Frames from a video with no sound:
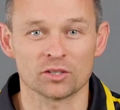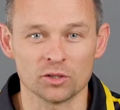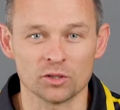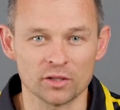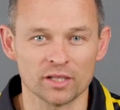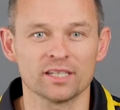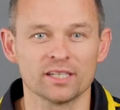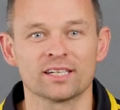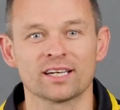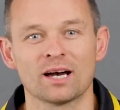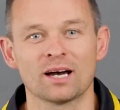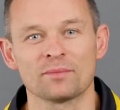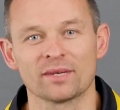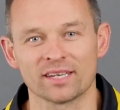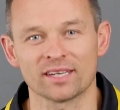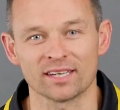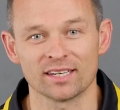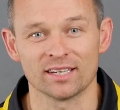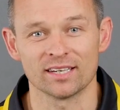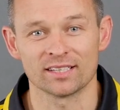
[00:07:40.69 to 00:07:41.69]
didn't come
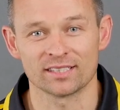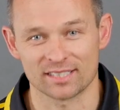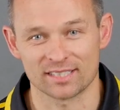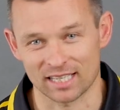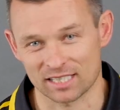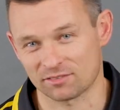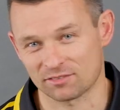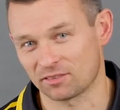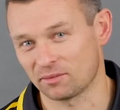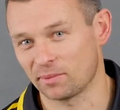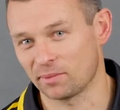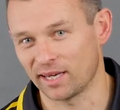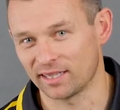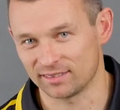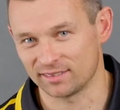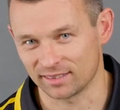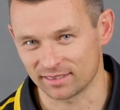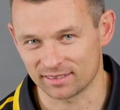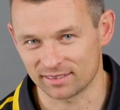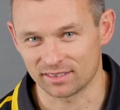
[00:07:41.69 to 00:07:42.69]
here just for the
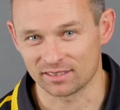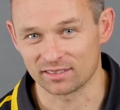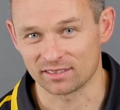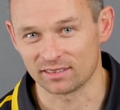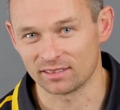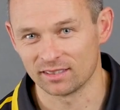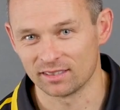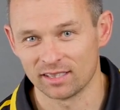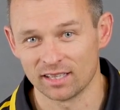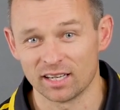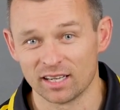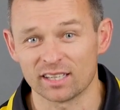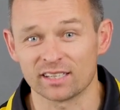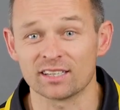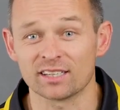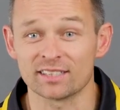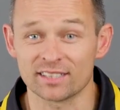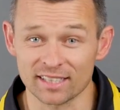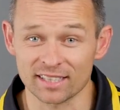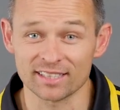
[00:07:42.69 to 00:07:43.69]
basics, did you? You
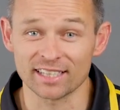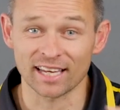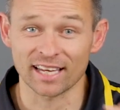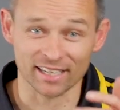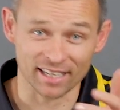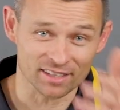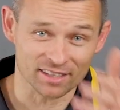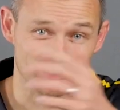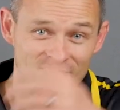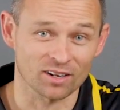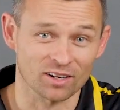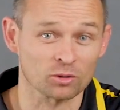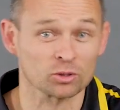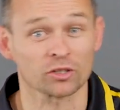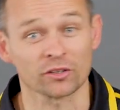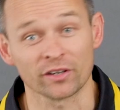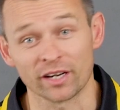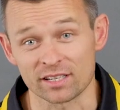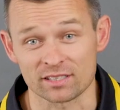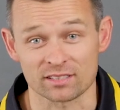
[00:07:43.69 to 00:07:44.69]
didn't add ethanol to
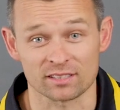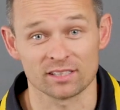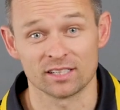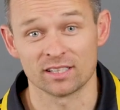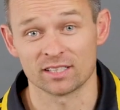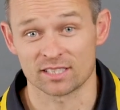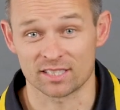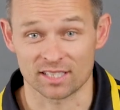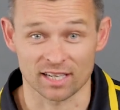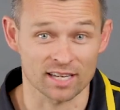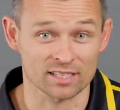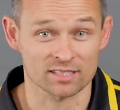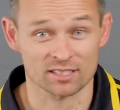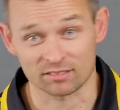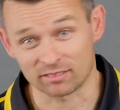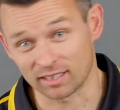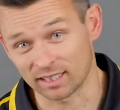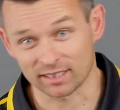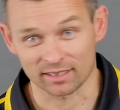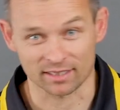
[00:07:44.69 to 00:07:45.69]
your engine just to
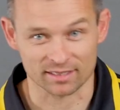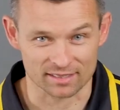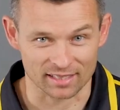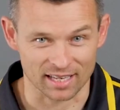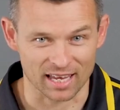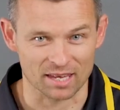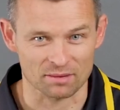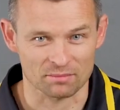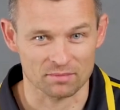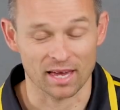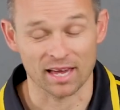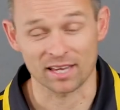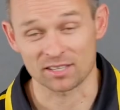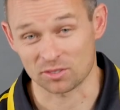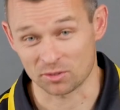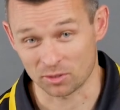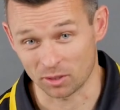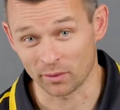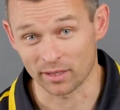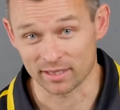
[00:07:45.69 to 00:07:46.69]
run it the same as
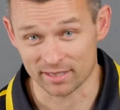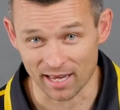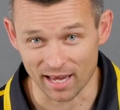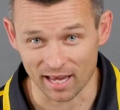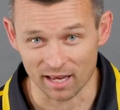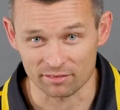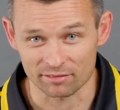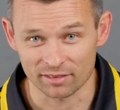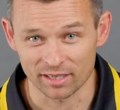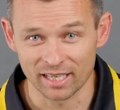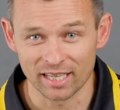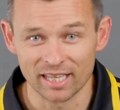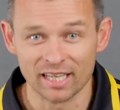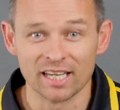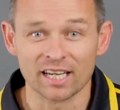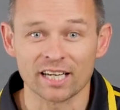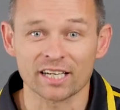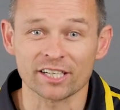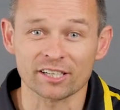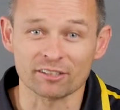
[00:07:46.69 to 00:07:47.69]
you always have.
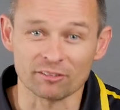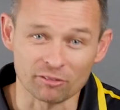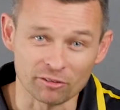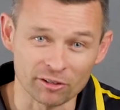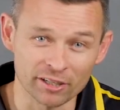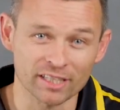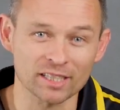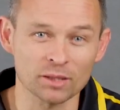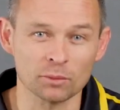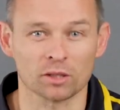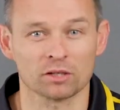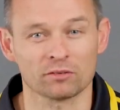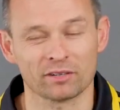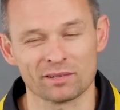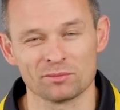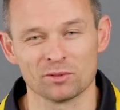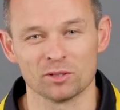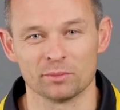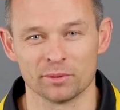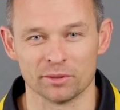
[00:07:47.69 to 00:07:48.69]
You really want to run
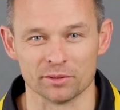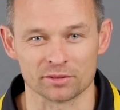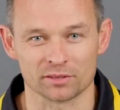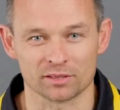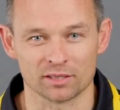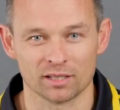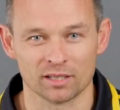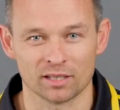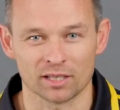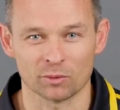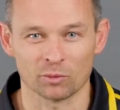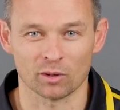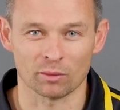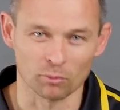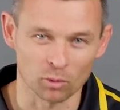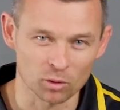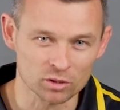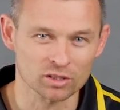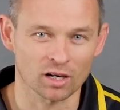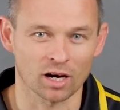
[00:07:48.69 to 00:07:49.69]
more boost, you want
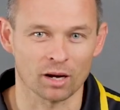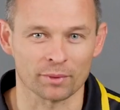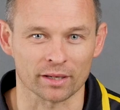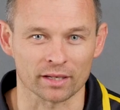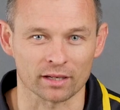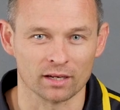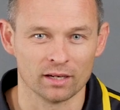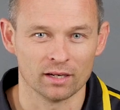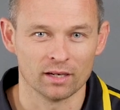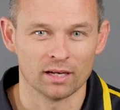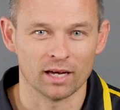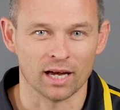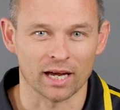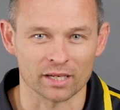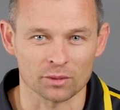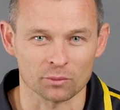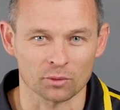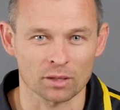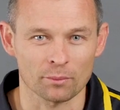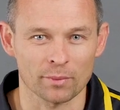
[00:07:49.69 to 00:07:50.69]
more timing, and
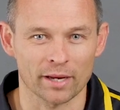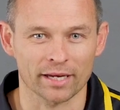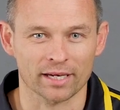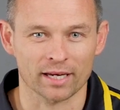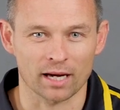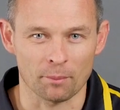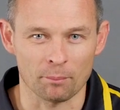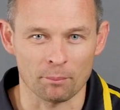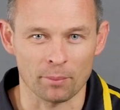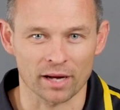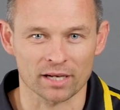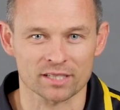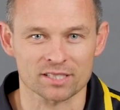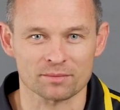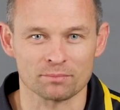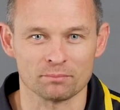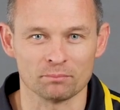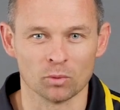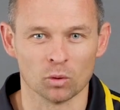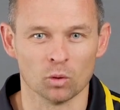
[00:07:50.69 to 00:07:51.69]
you want to make a bunch
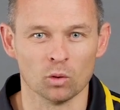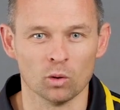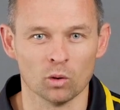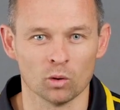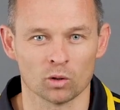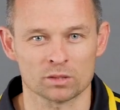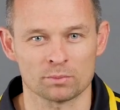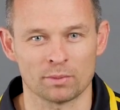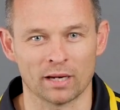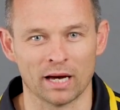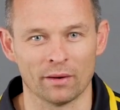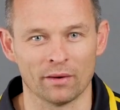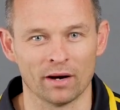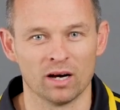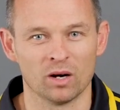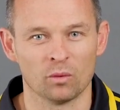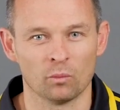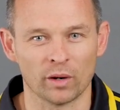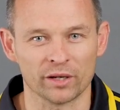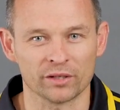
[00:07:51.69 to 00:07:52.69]
more horsepower
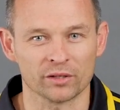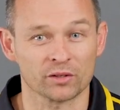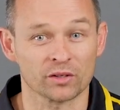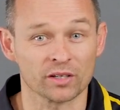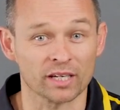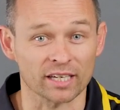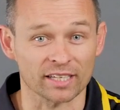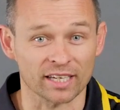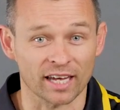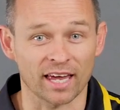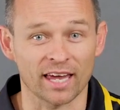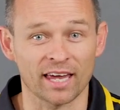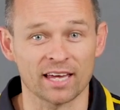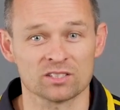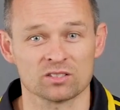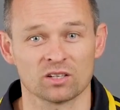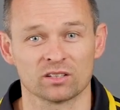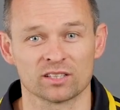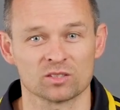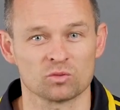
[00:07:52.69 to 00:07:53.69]
when you can get your
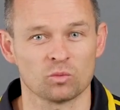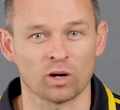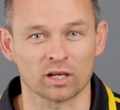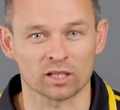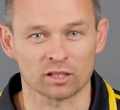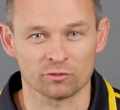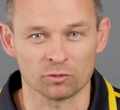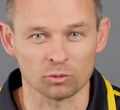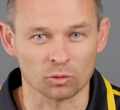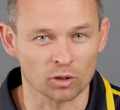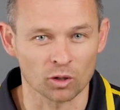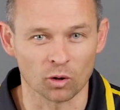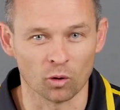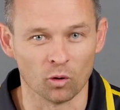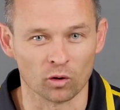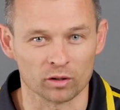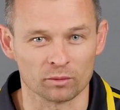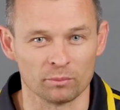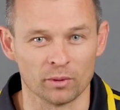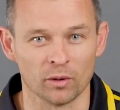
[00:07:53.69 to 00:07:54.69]
hands on this wonderful
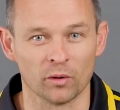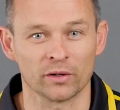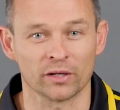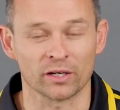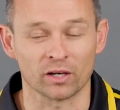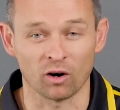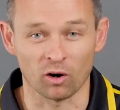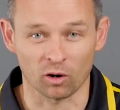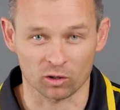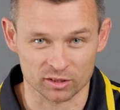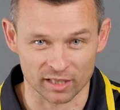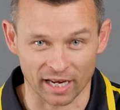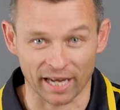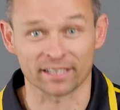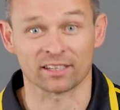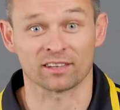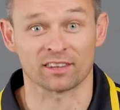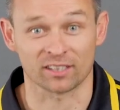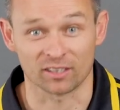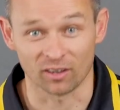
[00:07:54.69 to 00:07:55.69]
corn-burning
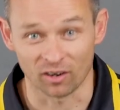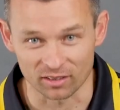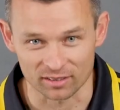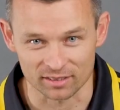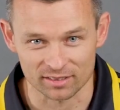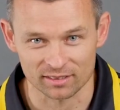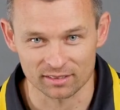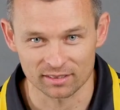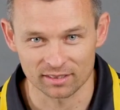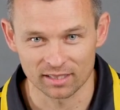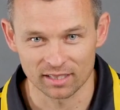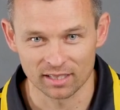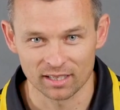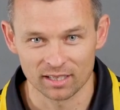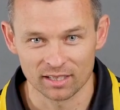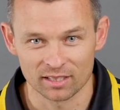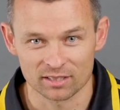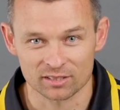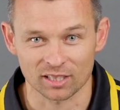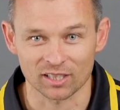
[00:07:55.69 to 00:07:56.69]
octane of the gods.
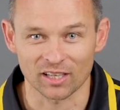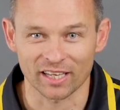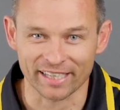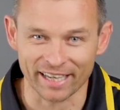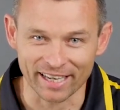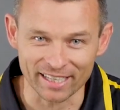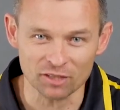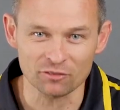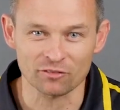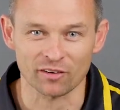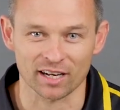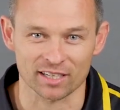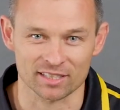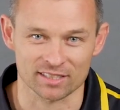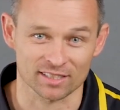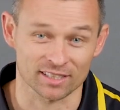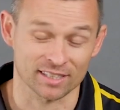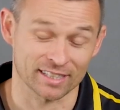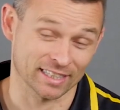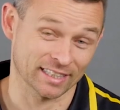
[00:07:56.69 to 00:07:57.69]
So like any
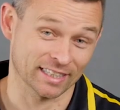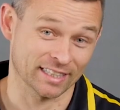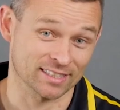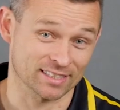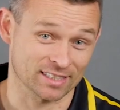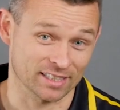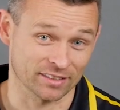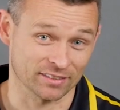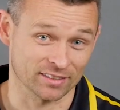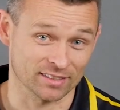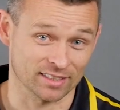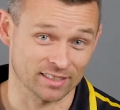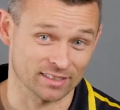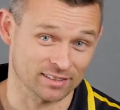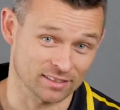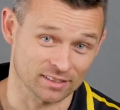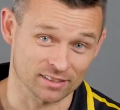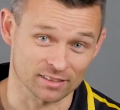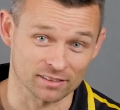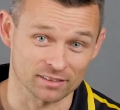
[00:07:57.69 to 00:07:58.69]
function in the Elite Series
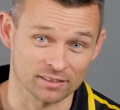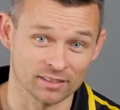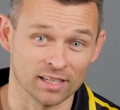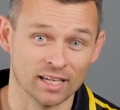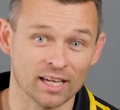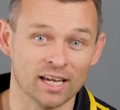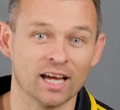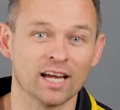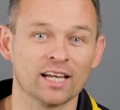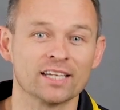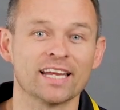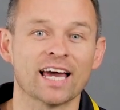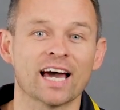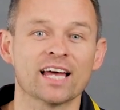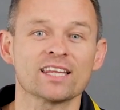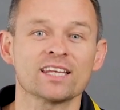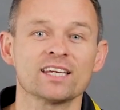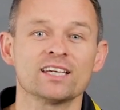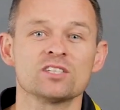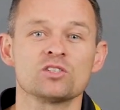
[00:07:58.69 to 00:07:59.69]
ECU, now
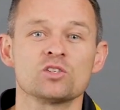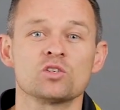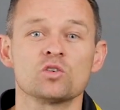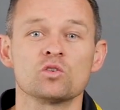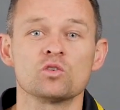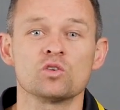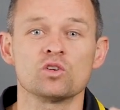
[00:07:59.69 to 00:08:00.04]
the ECU